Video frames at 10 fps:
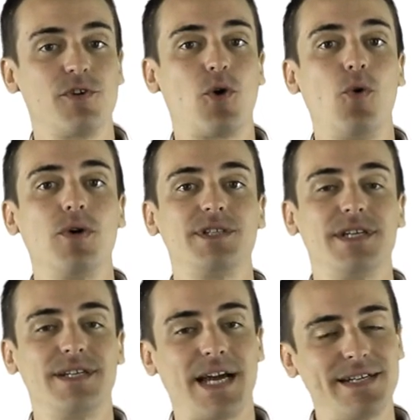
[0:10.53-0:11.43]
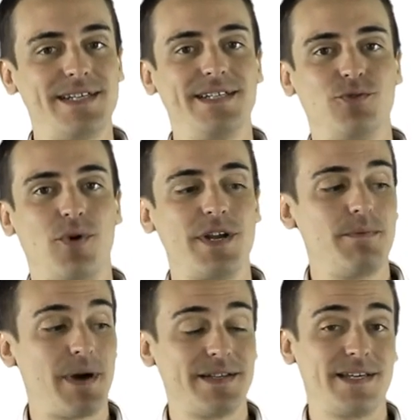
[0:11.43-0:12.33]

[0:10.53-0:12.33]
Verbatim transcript: records in 1920 by